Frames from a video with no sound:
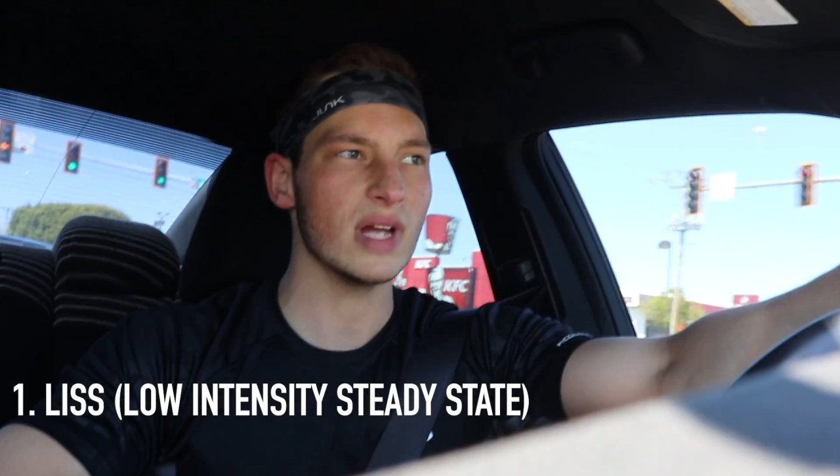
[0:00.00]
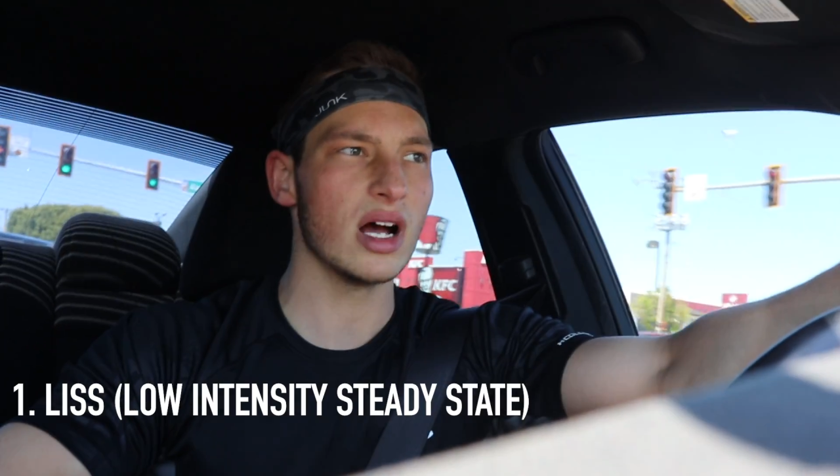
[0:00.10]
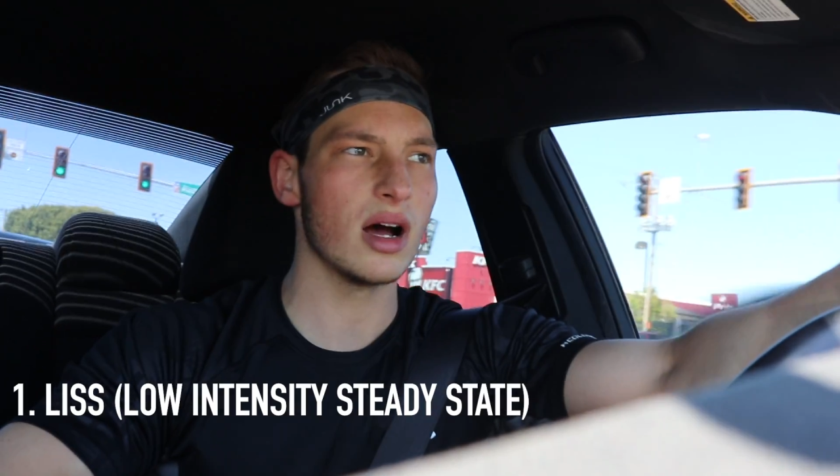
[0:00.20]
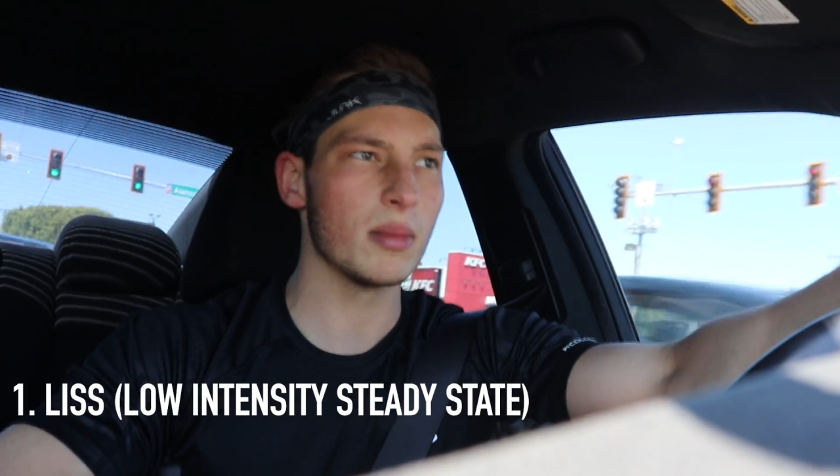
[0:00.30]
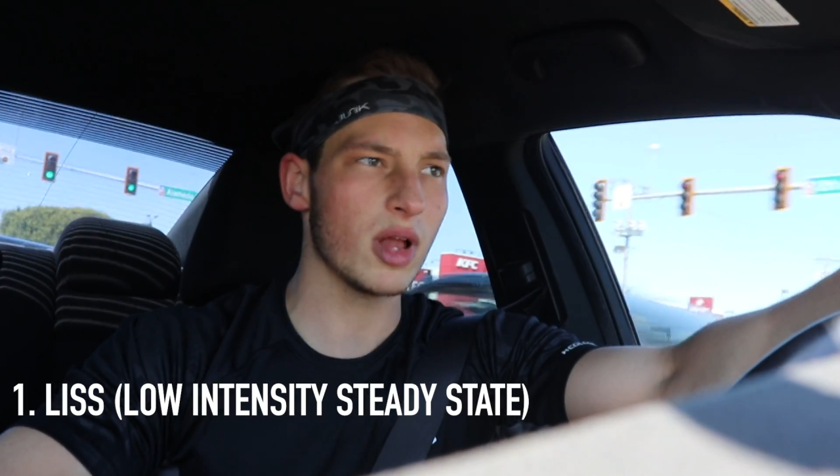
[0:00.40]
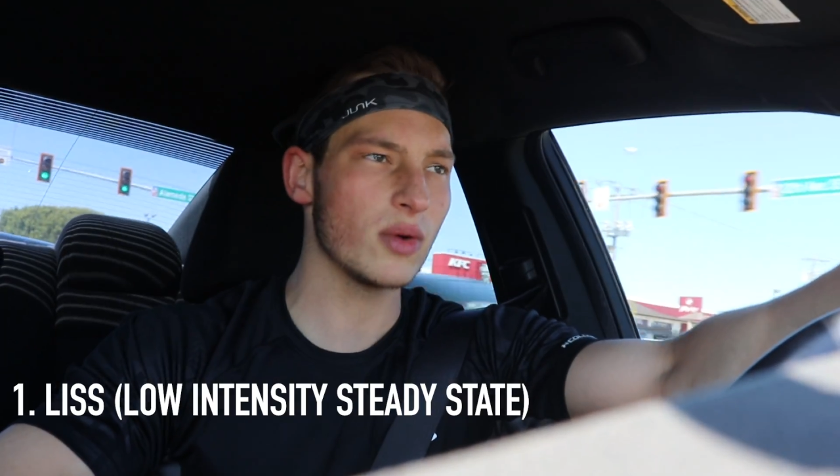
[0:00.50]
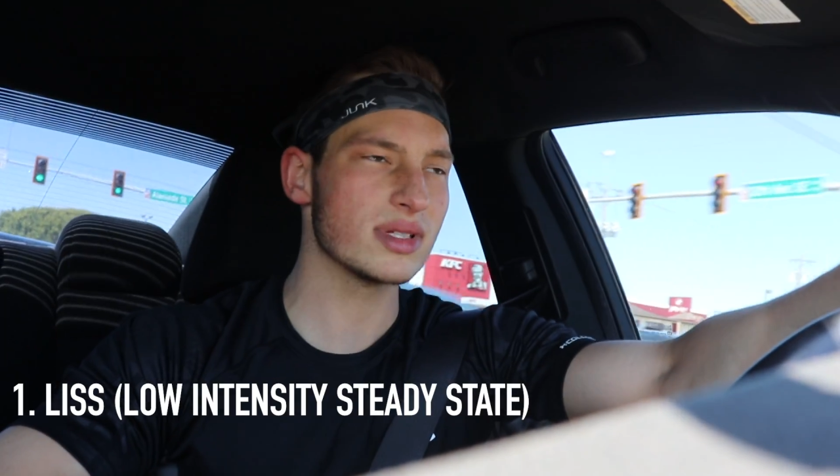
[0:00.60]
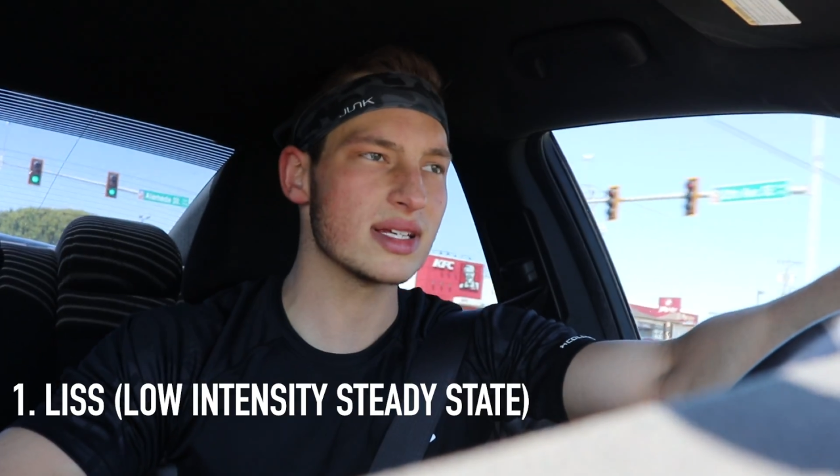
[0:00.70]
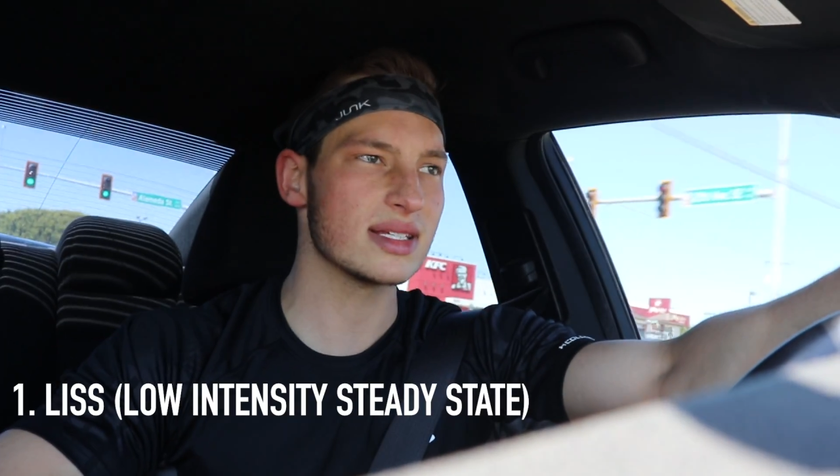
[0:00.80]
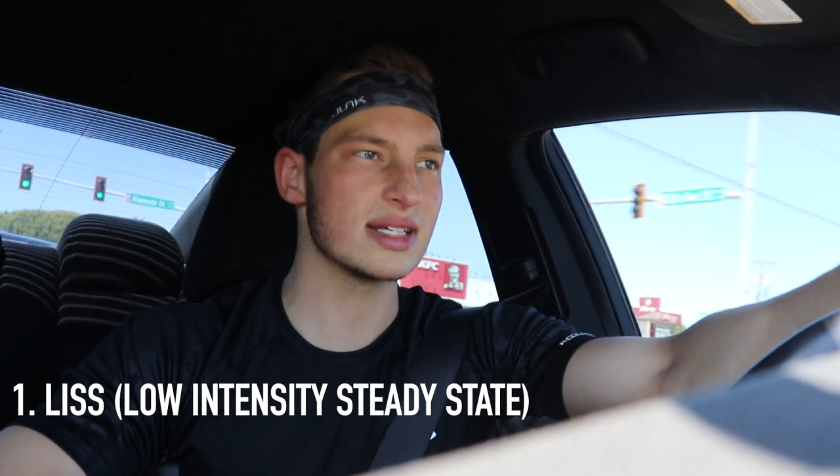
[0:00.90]
Low
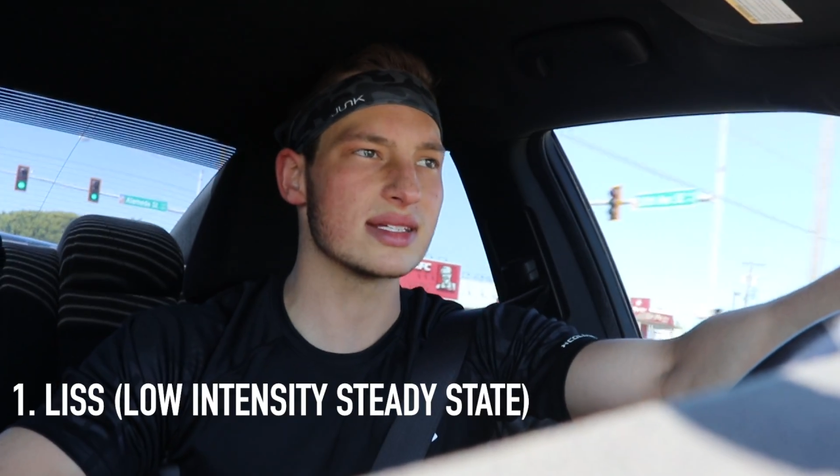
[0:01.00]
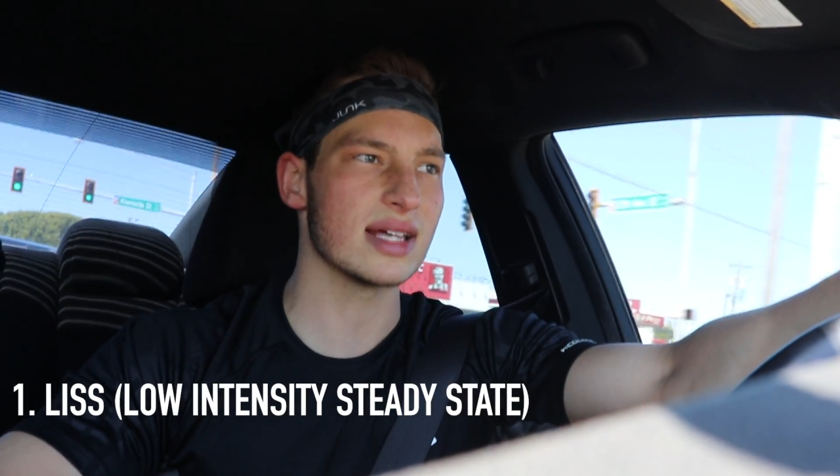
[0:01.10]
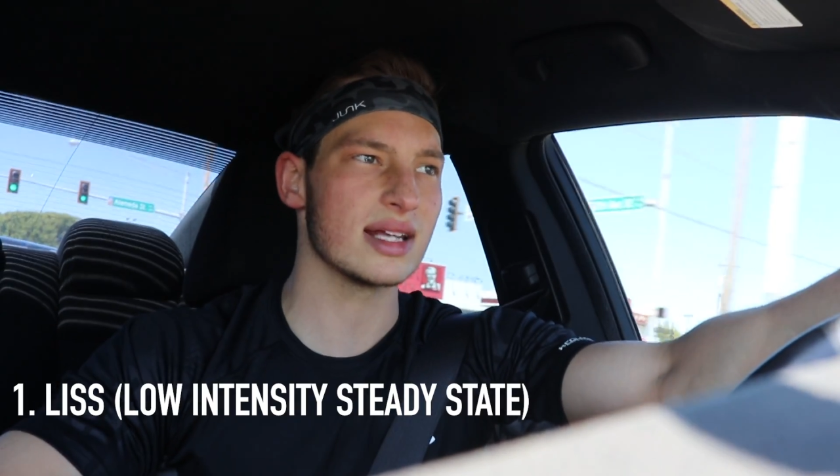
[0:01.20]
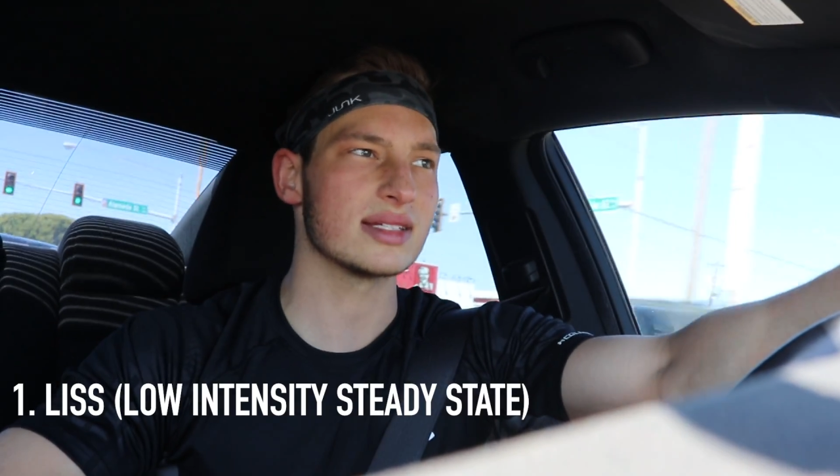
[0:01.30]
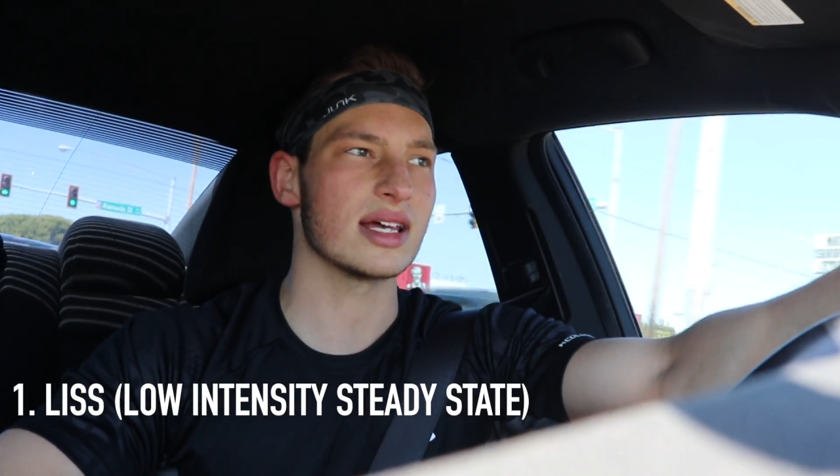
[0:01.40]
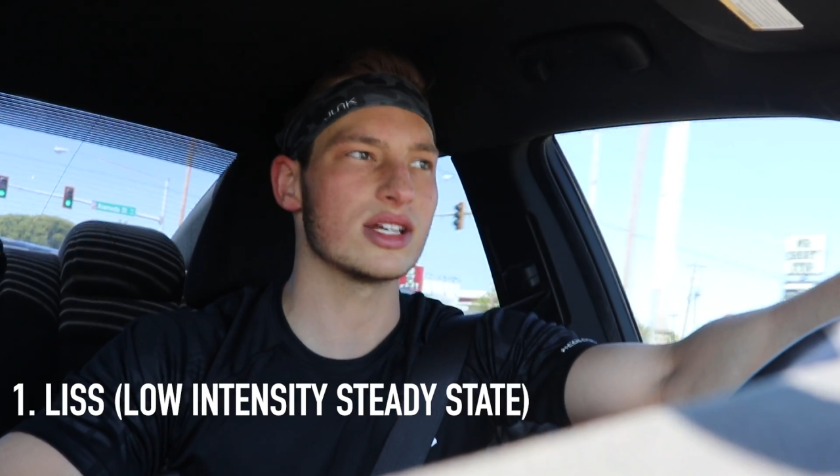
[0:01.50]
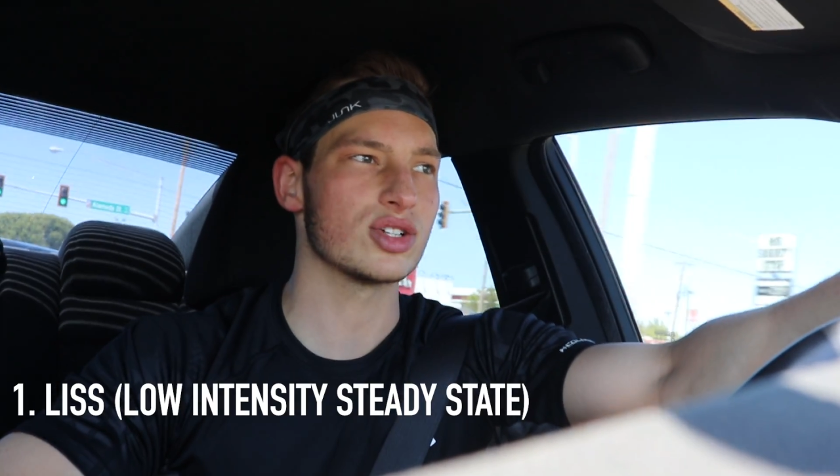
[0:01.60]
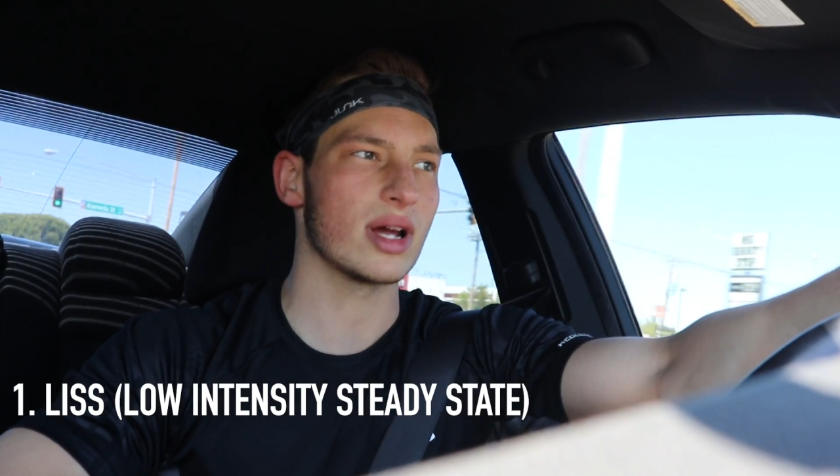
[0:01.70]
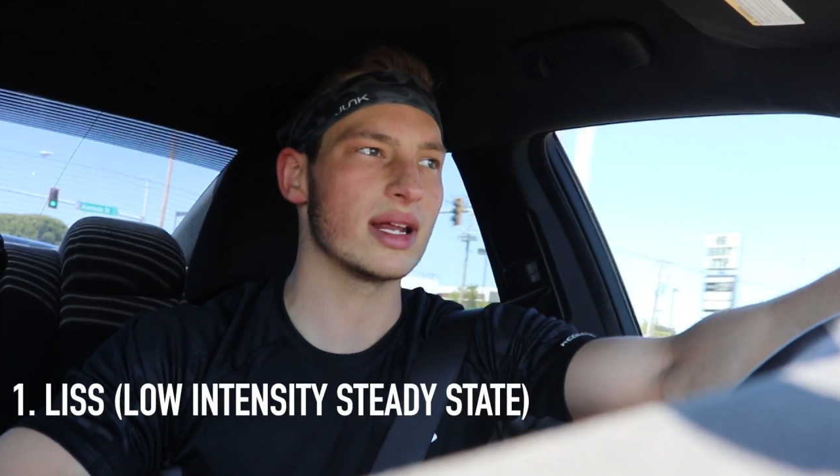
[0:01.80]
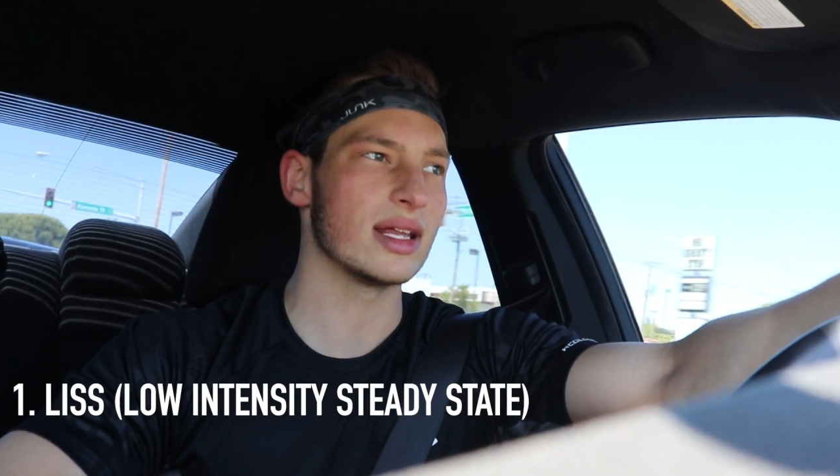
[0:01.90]
intensity steady state
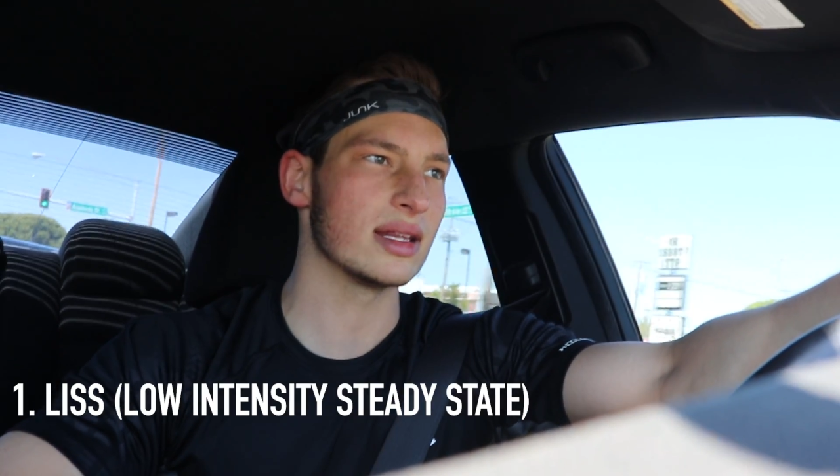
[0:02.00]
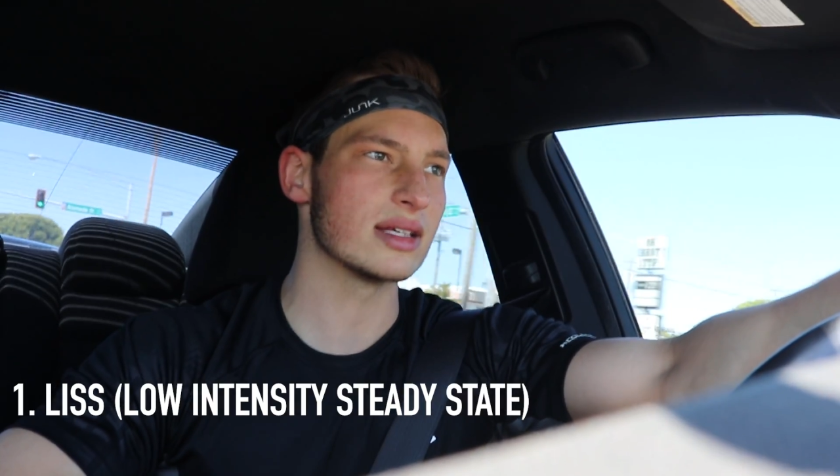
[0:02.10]
training.